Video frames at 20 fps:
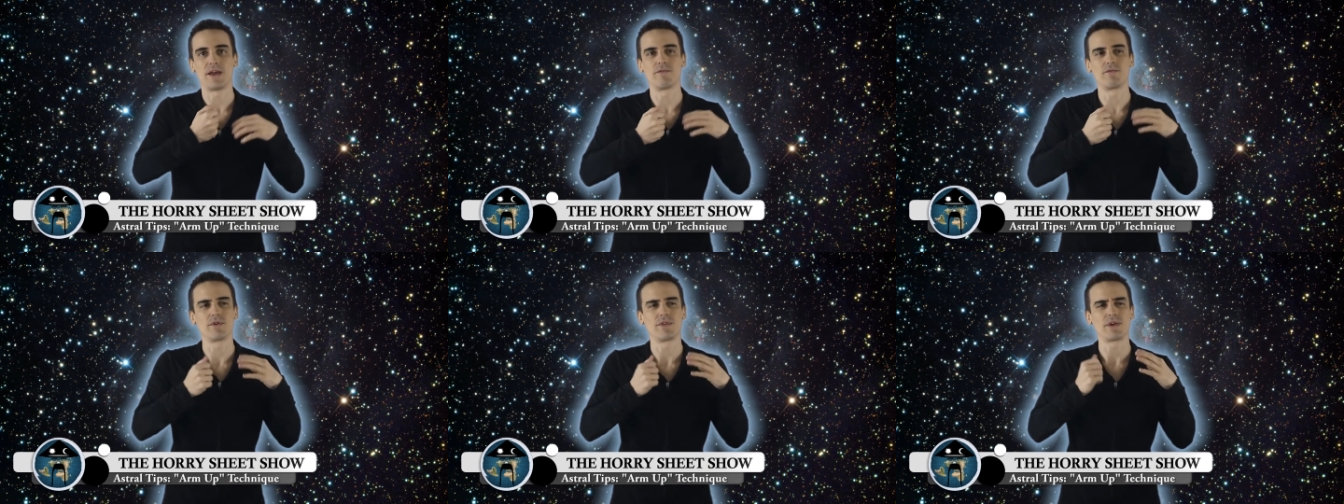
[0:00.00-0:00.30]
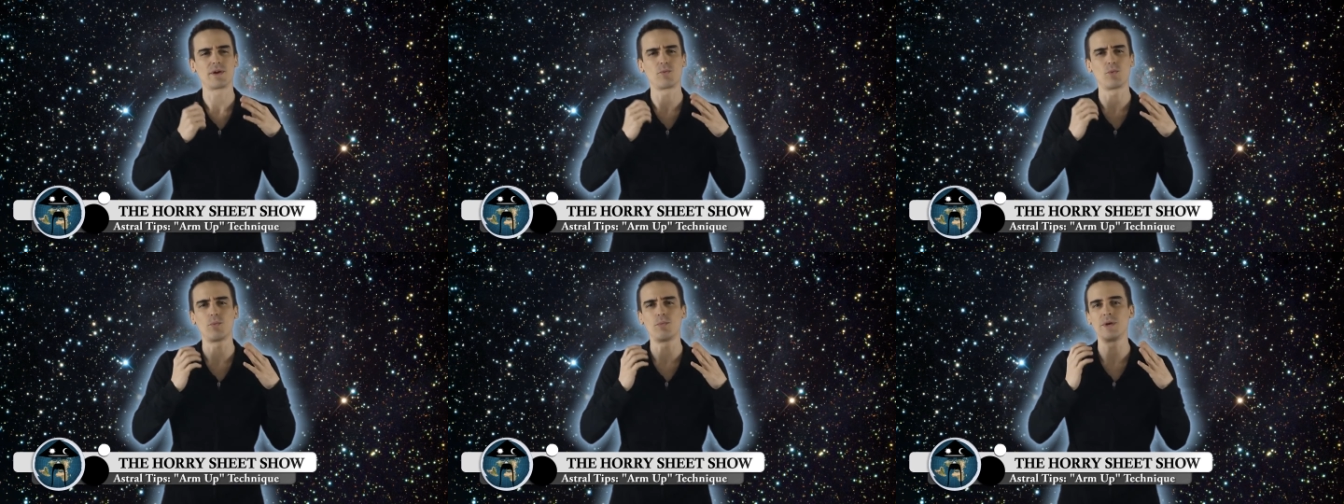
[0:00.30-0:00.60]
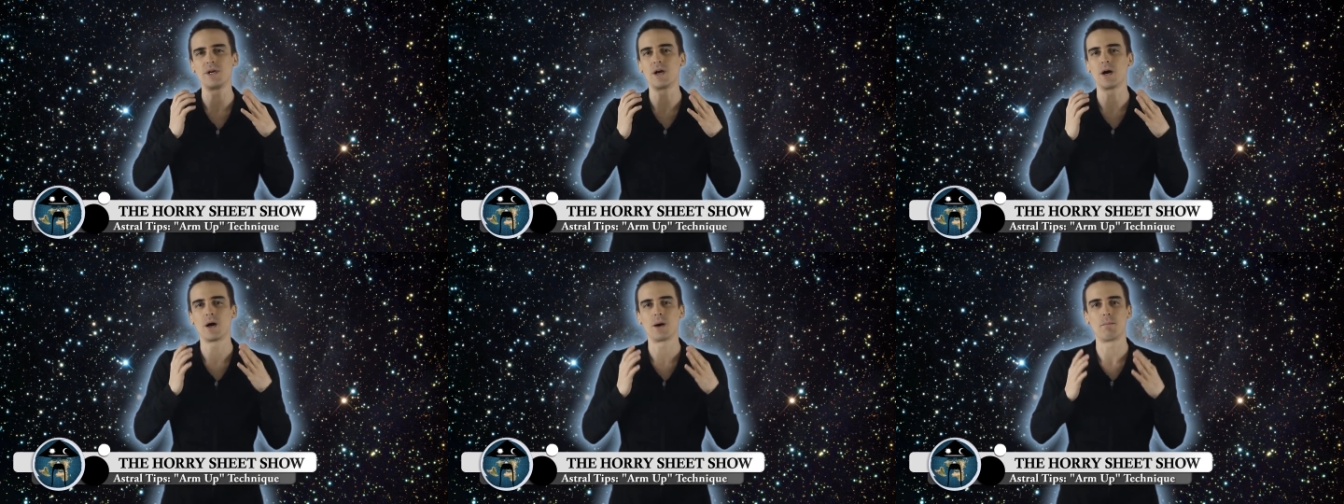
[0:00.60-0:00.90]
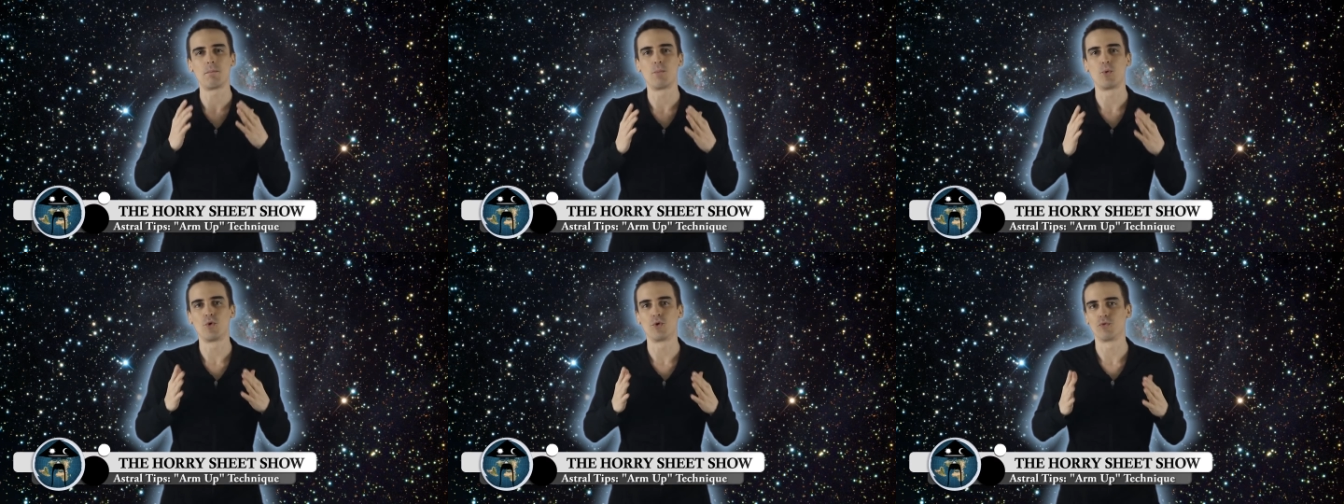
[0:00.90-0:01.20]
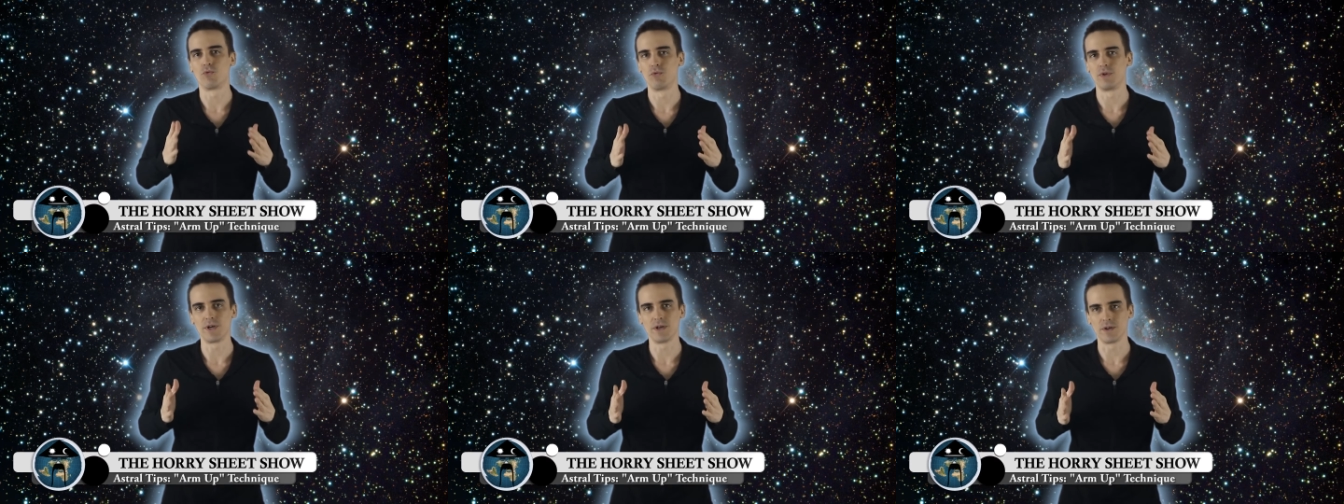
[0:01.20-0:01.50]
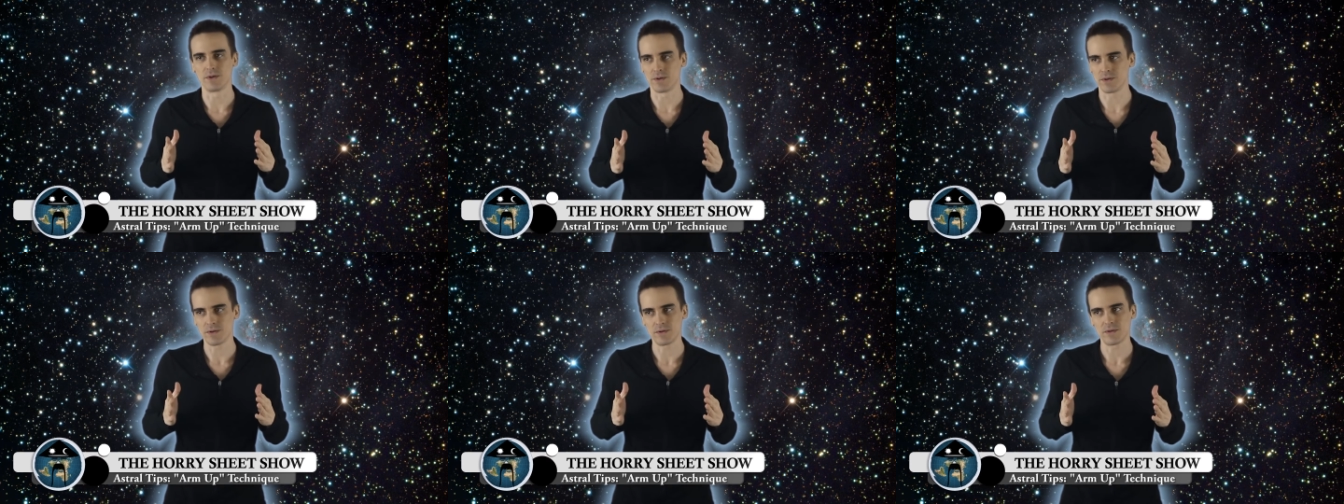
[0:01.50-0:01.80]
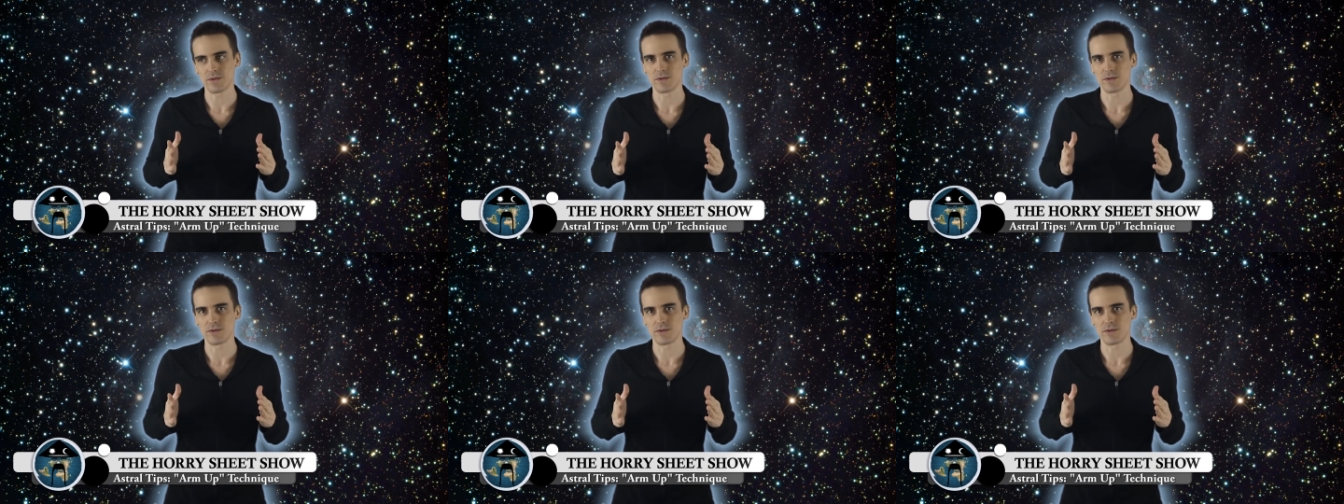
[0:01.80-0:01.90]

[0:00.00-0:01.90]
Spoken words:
Everything will become more real.